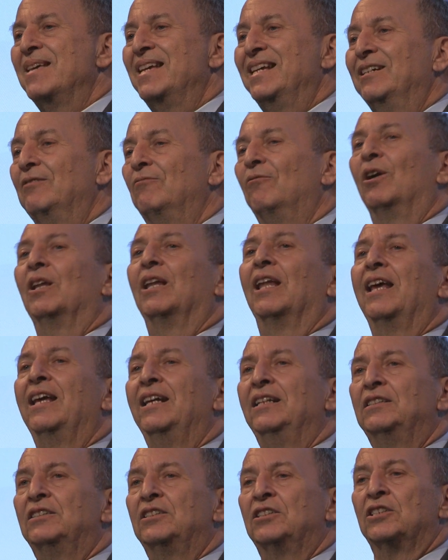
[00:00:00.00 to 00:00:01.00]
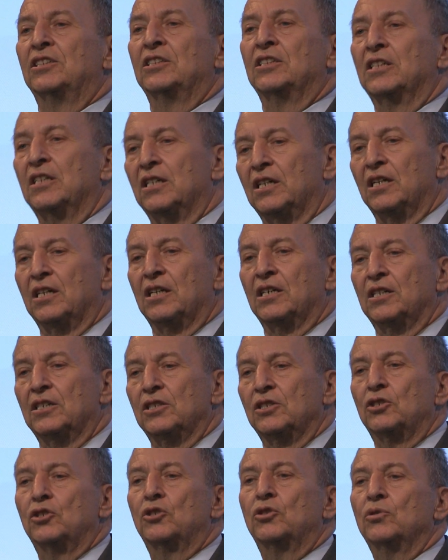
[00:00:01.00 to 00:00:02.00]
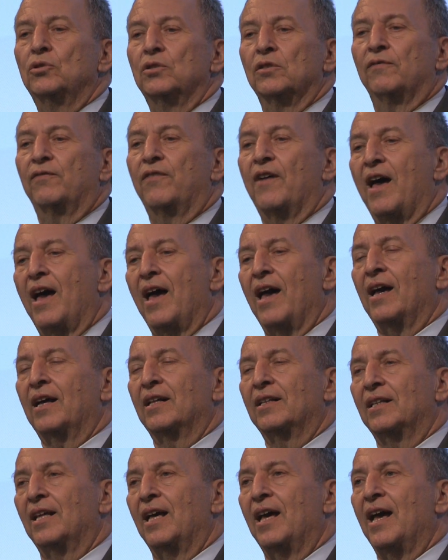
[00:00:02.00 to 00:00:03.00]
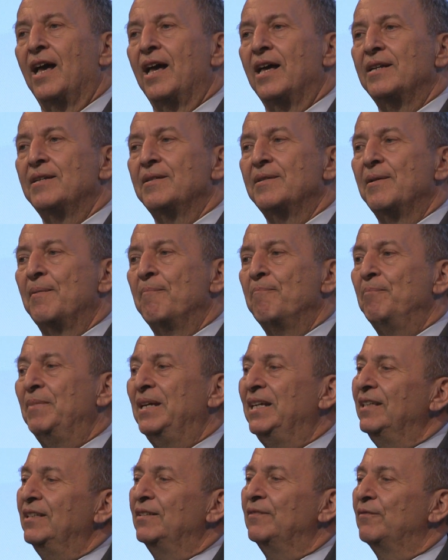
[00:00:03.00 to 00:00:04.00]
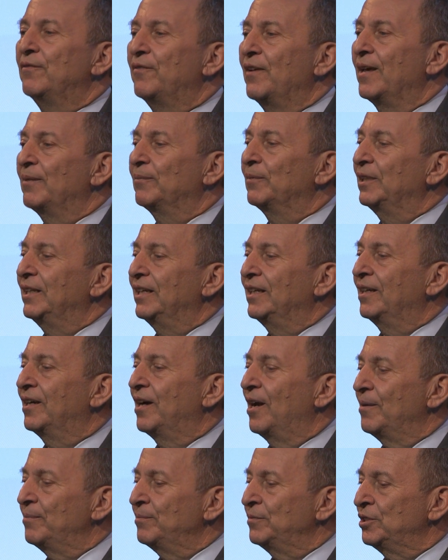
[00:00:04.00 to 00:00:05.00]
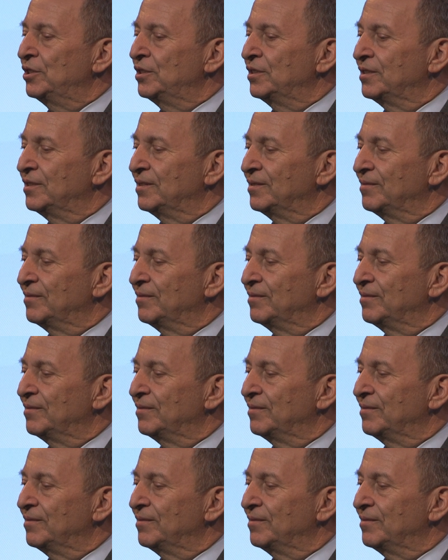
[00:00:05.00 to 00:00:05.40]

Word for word: It relates to the fact that median family incomes